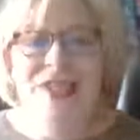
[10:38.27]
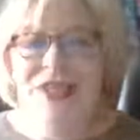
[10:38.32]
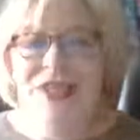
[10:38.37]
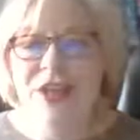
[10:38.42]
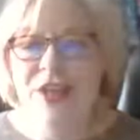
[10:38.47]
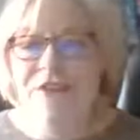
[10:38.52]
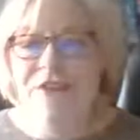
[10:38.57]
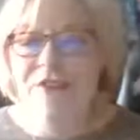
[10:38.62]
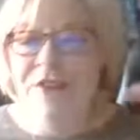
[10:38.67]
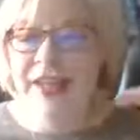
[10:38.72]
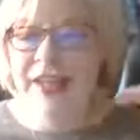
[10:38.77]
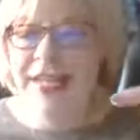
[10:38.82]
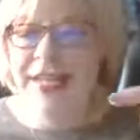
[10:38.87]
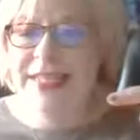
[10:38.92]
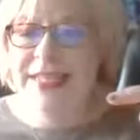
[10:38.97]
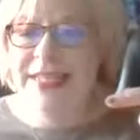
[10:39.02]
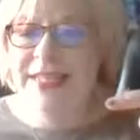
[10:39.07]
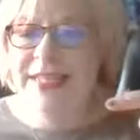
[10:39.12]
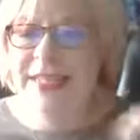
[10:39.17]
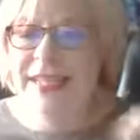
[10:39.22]
don't
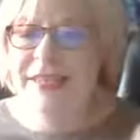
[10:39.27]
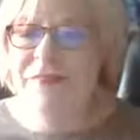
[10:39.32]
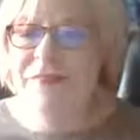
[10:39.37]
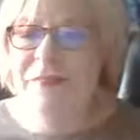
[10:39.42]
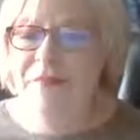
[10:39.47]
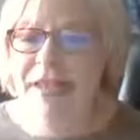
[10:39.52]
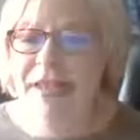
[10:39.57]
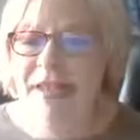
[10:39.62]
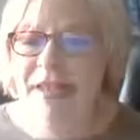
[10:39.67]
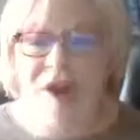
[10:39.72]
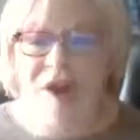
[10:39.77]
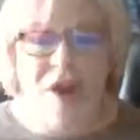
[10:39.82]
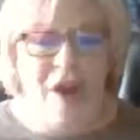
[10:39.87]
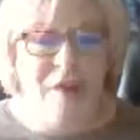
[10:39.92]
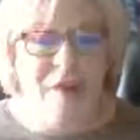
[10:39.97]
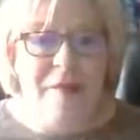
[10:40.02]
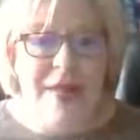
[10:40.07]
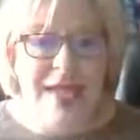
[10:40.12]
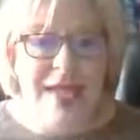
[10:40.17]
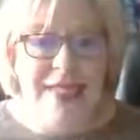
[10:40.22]
forget to leave me a
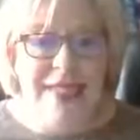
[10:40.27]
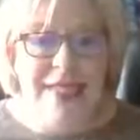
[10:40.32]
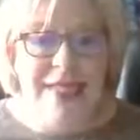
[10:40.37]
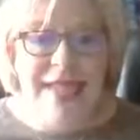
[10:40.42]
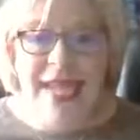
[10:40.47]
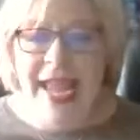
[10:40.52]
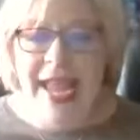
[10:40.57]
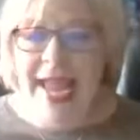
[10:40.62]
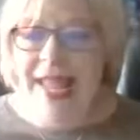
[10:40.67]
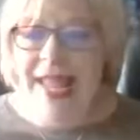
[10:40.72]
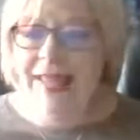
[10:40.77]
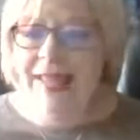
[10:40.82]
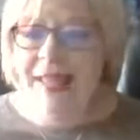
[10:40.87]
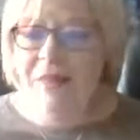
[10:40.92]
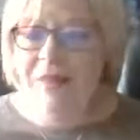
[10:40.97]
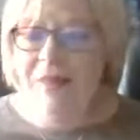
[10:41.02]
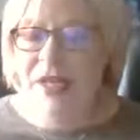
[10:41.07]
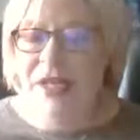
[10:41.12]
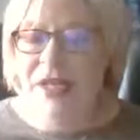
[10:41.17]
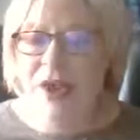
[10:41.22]
comment and
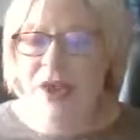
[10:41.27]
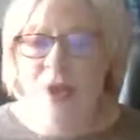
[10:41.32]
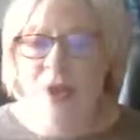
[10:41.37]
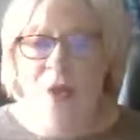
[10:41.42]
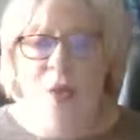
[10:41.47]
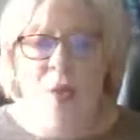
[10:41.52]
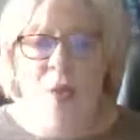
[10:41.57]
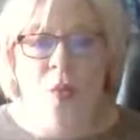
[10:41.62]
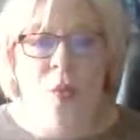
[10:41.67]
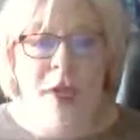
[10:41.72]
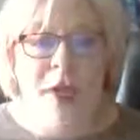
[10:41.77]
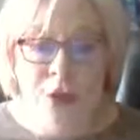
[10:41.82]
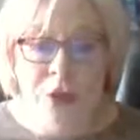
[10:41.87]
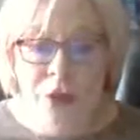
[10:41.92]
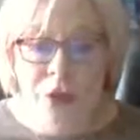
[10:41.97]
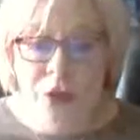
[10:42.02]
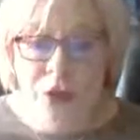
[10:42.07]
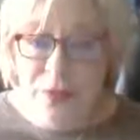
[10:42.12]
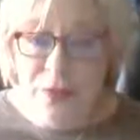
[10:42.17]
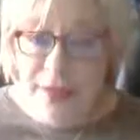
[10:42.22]
let me know what
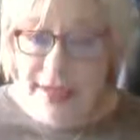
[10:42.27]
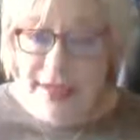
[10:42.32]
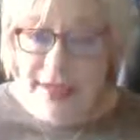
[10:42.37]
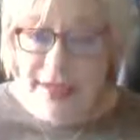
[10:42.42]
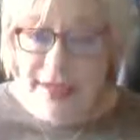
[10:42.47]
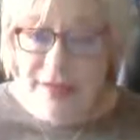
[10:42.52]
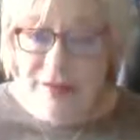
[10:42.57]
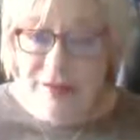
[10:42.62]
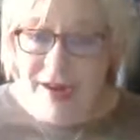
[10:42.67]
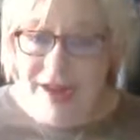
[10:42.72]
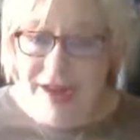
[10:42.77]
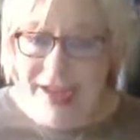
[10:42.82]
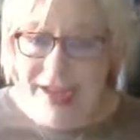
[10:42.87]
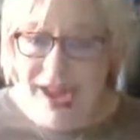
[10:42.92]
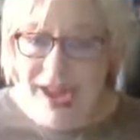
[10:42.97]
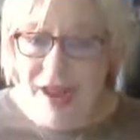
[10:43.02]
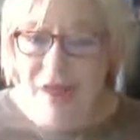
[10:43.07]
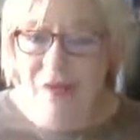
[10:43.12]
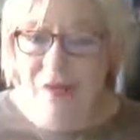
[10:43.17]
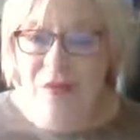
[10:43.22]
you're drinking right
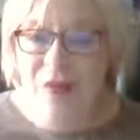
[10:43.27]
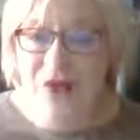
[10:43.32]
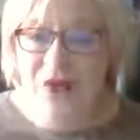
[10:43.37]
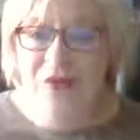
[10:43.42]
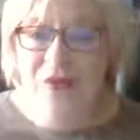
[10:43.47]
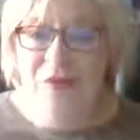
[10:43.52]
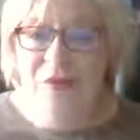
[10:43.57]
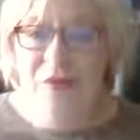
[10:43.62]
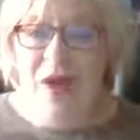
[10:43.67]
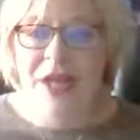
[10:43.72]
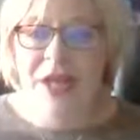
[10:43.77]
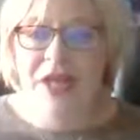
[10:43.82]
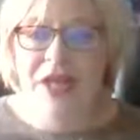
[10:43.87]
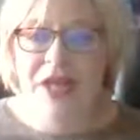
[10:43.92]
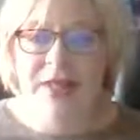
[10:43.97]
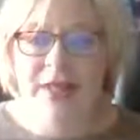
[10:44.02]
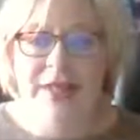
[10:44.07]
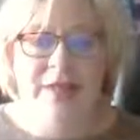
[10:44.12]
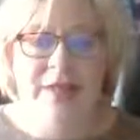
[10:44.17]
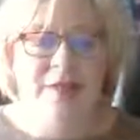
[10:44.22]
now when you're
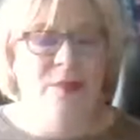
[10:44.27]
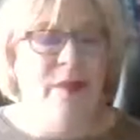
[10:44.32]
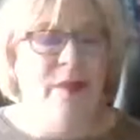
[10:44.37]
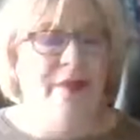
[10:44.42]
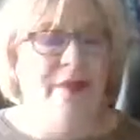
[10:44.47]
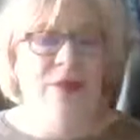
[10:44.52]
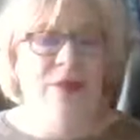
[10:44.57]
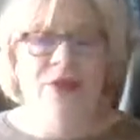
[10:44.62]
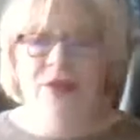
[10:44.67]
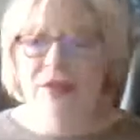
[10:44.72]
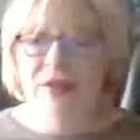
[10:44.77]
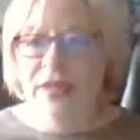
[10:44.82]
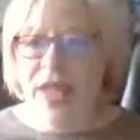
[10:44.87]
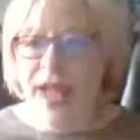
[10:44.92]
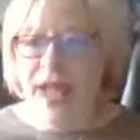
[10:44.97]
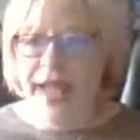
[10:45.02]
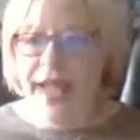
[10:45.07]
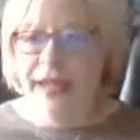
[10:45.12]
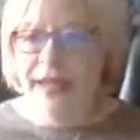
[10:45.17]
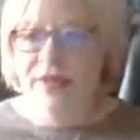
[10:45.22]
watching this, whether you're
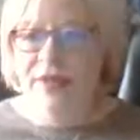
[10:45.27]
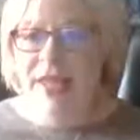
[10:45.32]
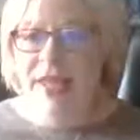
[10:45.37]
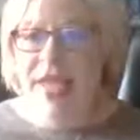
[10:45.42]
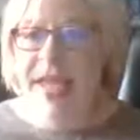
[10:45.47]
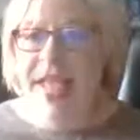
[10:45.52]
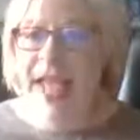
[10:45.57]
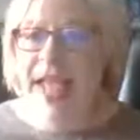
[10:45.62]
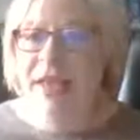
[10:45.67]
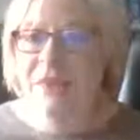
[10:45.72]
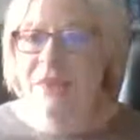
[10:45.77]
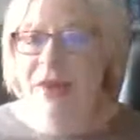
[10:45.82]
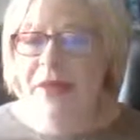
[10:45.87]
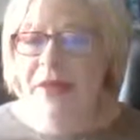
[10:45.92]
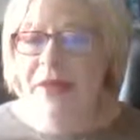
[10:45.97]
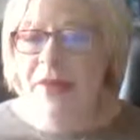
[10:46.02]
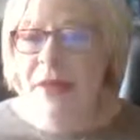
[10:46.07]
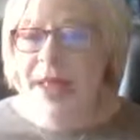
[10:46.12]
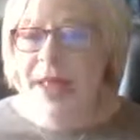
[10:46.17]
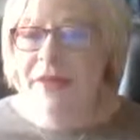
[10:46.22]
live. And by
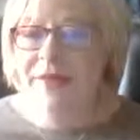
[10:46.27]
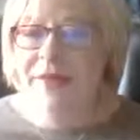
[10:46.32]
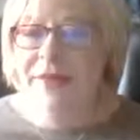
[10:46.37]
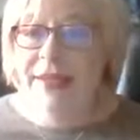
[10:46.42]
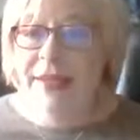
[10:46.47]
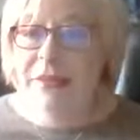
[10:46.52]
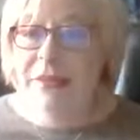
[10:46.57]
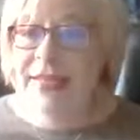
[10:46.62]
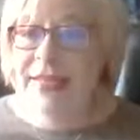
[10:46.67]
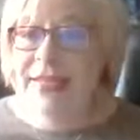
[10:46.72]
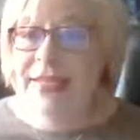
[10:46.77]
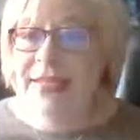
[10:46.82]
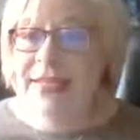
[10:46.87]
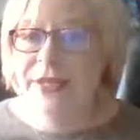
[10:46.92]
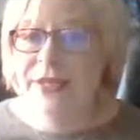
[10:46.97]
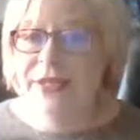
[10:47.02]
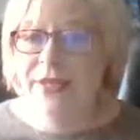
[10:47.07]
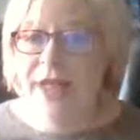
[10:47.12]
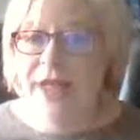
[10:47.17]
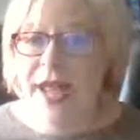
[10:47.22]
the way, if anybody's
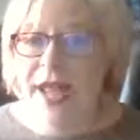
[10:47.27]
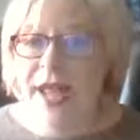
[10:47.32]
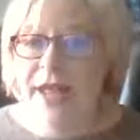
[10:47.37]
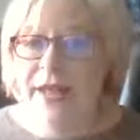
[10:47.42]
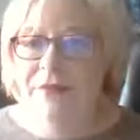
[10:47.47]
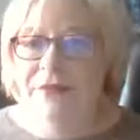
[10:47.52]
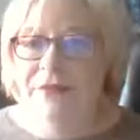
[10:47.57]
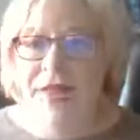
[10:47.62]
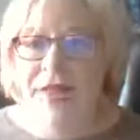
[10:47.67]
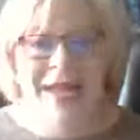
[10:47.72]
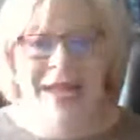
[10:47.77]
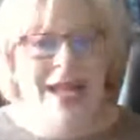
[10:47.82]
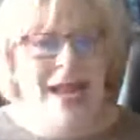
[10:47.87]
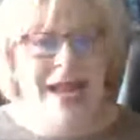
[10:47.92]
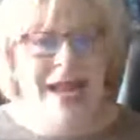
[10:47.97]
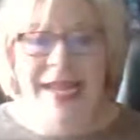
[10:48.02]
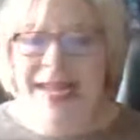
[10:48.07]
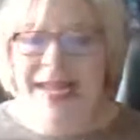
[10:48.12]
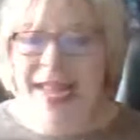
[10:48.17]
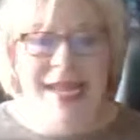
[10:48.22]
here live,
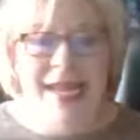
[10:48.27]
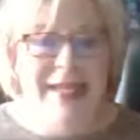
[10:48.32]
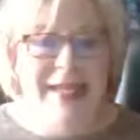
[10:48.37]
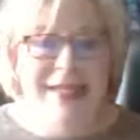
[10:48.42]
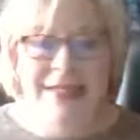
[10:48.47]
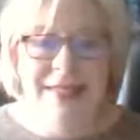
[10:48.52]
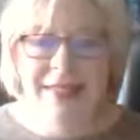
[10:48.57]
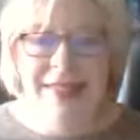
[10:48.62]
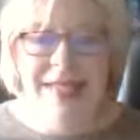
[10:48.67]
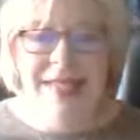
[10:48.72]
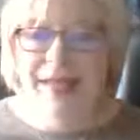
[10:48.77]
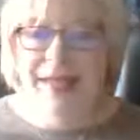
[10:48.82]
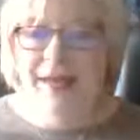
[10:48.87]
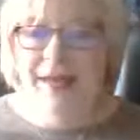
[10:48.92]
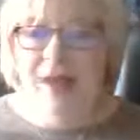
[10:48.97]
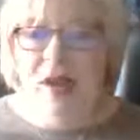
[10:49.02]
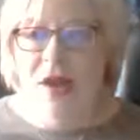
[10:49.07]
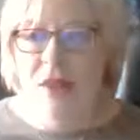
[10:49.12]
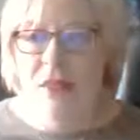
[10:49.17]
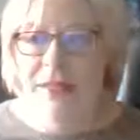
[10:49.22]
I can't see any
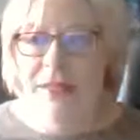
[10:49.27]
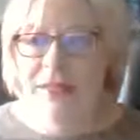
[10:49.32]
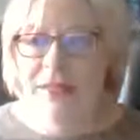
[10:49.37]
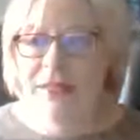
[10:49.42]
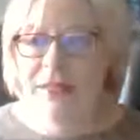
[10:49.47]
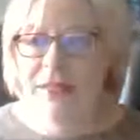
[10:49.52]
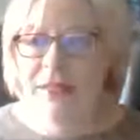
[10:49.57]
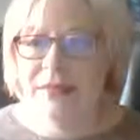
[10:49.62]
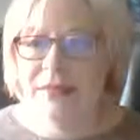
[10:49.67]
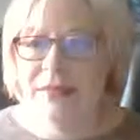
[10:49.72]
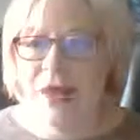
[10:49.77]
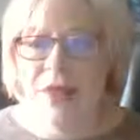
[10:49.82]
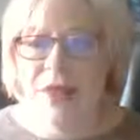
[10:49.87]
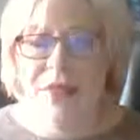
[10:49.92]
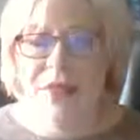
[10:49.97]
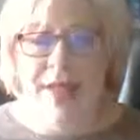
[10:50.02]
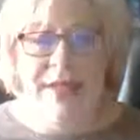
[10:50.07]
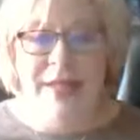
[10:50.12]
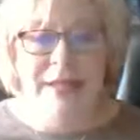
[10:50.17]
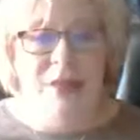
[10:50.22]
comments. So
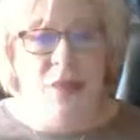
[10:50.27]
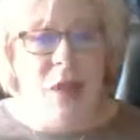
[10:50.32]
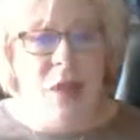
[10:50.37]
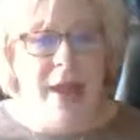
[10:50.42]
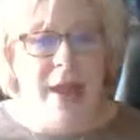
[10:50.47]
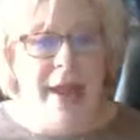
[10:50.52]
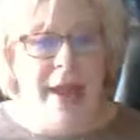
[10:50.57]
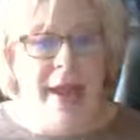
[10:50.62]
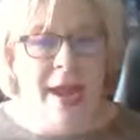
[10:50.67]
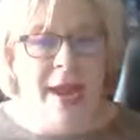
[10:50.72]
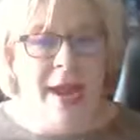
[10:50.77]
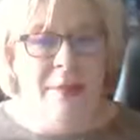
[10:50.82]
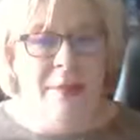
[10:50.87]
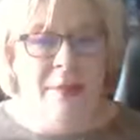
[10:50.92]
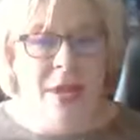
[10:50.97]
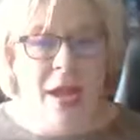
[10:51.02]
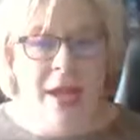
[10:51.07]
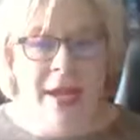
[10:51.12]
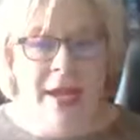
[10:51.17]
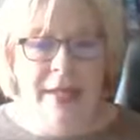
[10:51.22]
that's why I'm
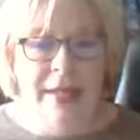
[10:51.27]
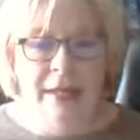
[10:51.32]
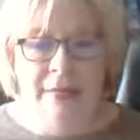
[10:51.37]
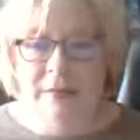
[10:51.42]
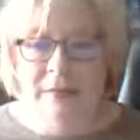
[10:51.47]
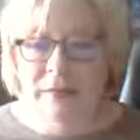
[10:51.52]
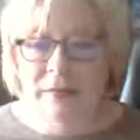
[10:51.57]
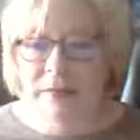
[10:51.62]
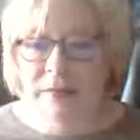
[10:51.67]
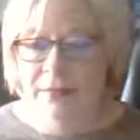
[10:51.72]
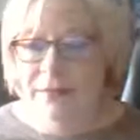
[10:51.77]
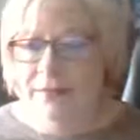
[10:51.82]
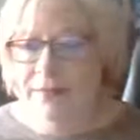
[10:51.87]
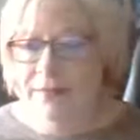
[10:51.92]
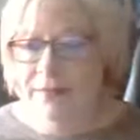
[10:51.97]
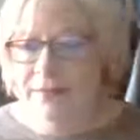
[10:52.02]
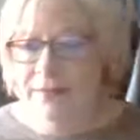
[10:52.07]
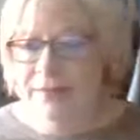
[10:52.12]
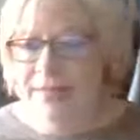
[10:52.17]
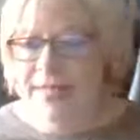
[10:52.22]
not
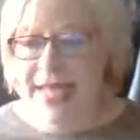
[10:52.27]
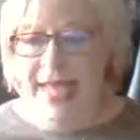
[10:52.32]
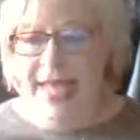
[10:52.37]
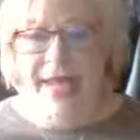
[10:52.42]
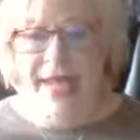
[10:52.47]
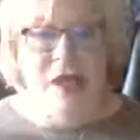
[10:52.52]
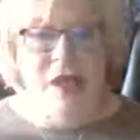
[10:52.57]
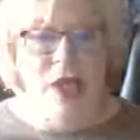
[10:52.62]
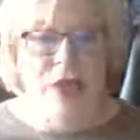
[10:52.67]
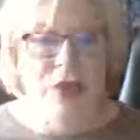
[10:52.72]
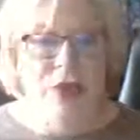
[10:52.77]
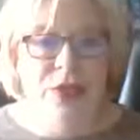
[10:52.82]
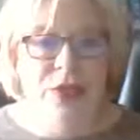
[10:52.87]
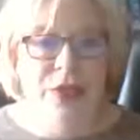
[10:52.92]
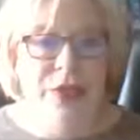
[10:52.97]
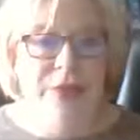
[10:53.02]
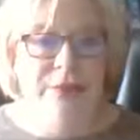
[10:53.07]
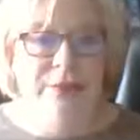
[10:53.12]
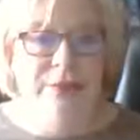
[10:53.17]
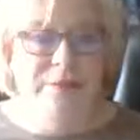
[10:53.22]
saying hello to
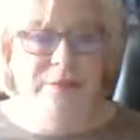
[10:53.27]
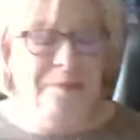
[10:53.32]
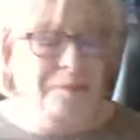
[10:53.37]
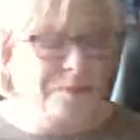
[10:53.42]
you.